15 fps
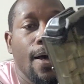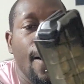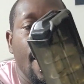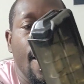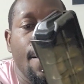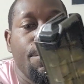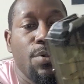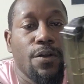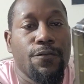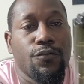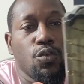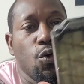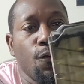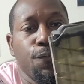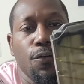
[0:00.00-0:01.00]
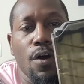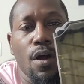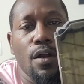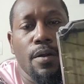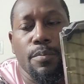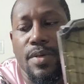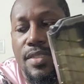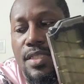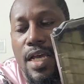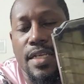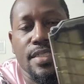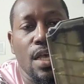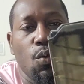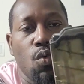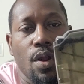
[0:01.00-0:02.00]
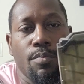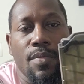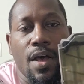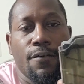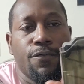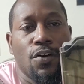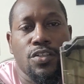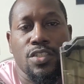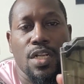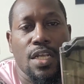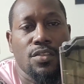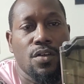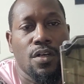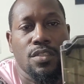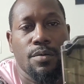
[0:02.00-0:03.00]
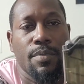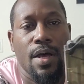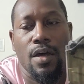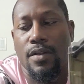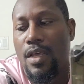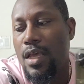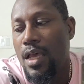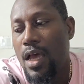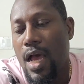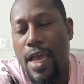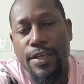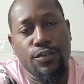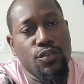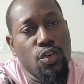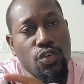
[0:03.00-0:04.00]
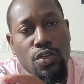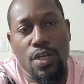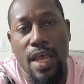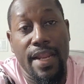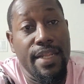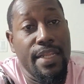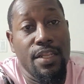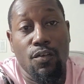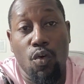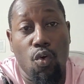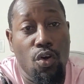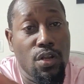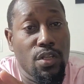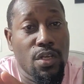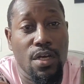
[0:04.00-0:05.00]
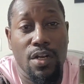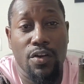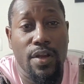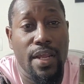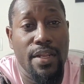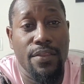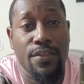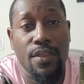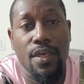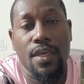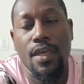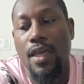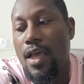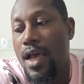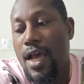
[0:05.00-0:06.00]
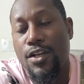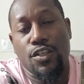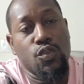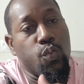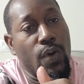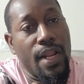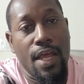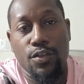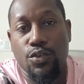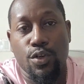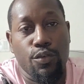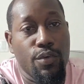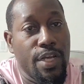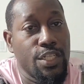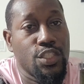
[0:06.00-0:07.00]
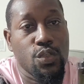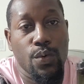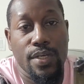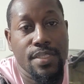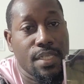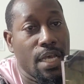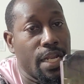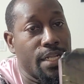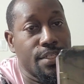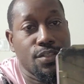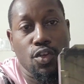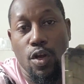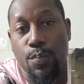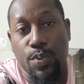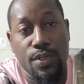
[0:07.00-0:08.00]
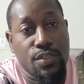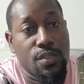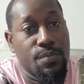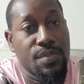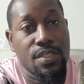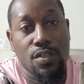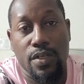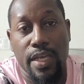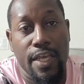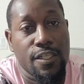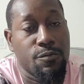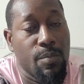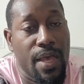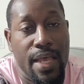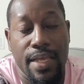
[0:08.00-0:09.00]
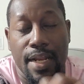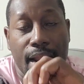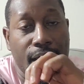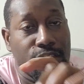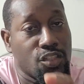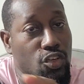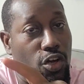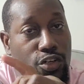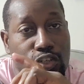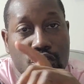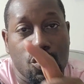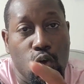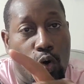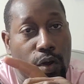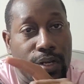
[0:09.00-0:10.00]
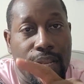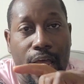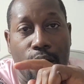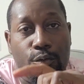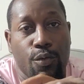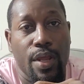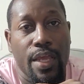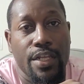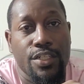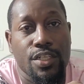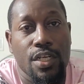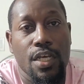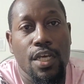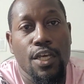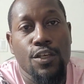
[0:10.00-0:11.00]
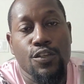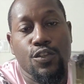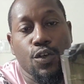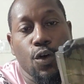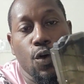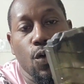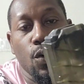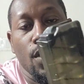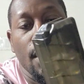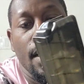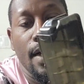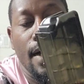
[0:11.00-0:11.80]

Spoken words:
But so far, besides that one malfunction I talked about, I didn't oil the gun or anything. I just went out to the range so excited, started putting some steel case mag, and I started just going down range. So